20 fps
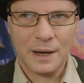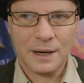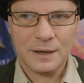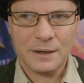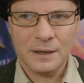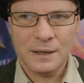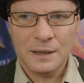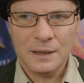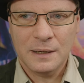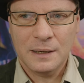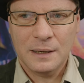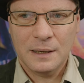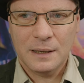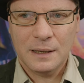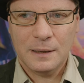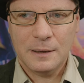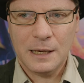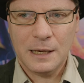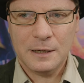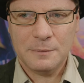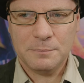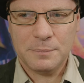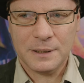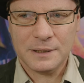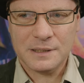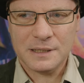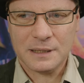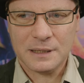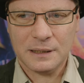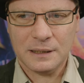one and
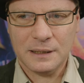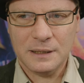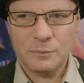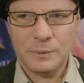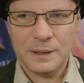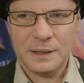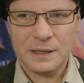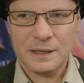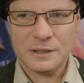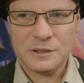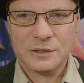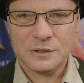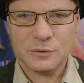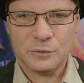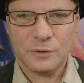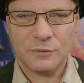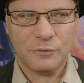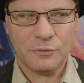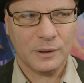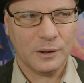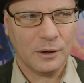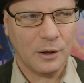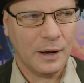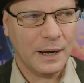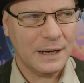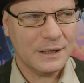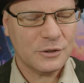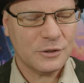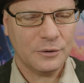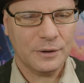particularly when it's sort of
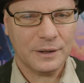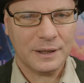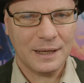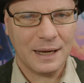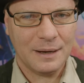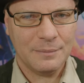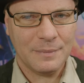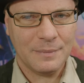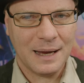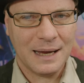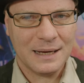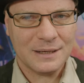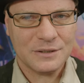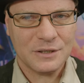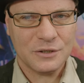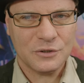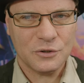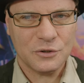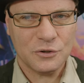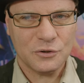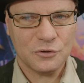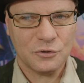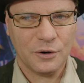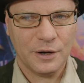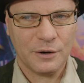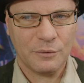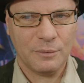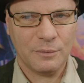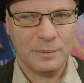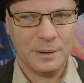reliant on the game master to
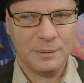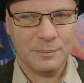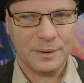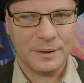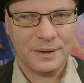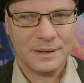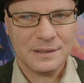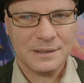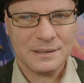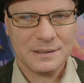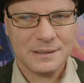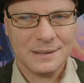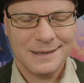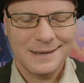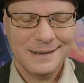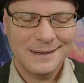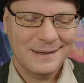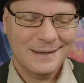try to remember this,